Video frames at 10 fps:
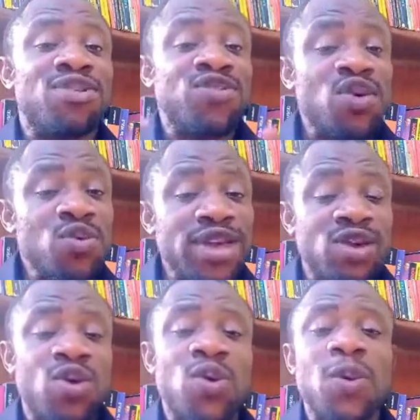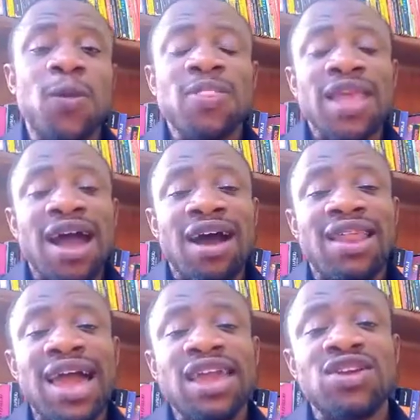Before we go, I'd
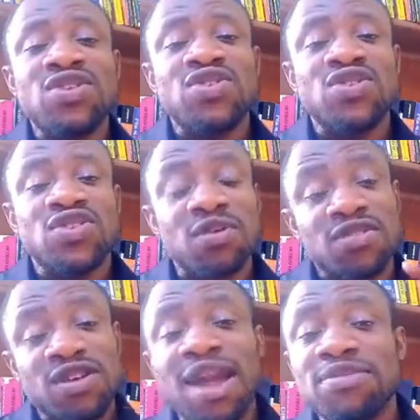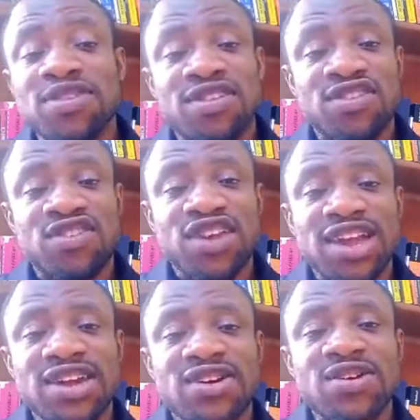like you to subscribe to this
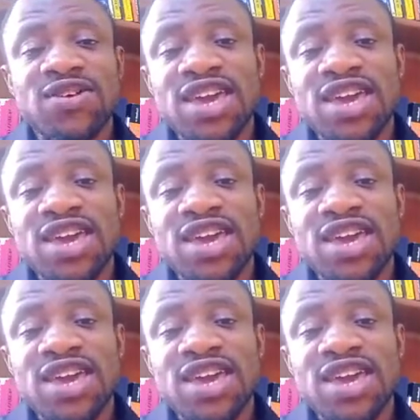channel.